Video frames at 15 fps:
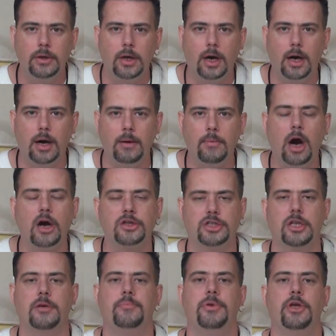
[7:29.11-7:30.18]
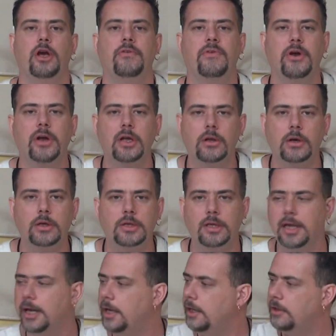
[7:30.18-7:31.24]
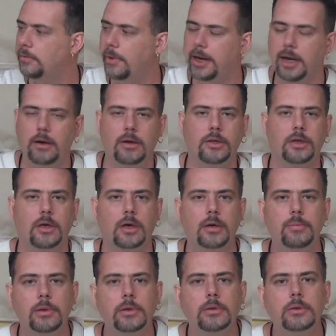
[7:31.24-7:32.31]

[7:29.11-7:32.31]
RCMP are very alert that they need to wait out on the curb,